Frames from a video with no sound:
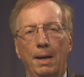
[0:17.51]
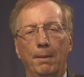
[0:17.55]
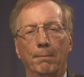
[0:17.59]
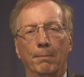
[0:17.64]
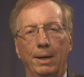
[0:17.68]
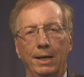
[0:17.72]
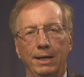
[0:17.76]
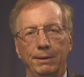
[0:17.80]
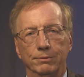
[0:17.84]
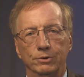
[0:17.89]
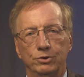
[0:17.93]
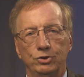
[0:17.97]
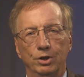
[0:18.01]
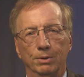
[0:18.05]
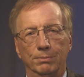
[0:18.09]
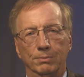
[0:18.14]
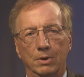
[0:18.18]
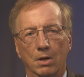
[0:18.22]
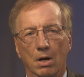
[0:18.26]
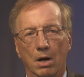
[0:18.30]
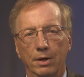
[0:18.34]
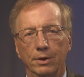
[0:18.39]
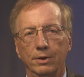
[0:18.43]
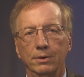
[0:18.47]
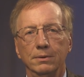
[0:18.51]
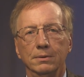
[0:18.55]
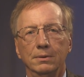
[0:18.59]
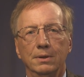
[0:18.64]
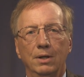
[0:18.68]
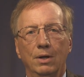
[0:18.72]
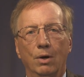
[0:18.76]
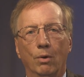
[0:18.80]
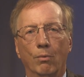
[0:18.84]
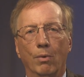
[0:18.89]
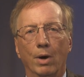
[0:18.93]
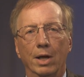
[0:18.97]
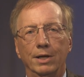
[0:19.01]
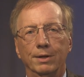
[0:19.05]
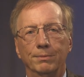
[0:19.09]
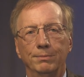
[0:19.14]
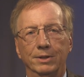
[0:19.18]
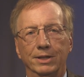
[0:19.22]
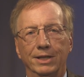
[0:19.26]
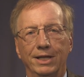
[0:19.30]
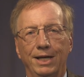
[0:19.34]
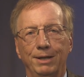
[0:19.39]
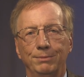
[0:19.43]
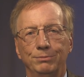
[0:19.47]
My name is Jim Connor. Welcome
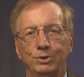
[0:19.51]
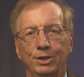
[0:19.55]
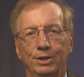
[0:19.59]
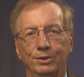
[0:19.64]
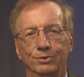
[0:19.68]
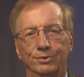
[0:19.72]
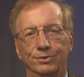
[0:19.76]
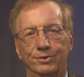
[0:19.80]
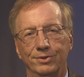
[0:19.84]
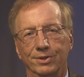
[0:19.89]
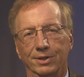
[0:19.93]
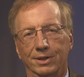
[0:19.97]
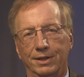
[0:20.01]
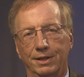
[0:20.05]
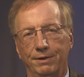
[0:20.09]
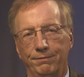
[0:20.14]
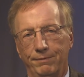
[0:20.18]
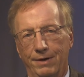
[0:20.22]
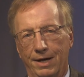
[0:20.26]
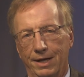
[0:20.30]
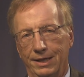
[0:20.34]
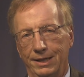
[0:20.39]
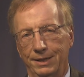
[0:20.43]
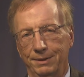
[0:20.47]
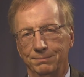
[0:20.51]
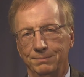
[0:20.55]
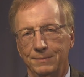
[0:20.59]
to Game Changers Silicon Valley.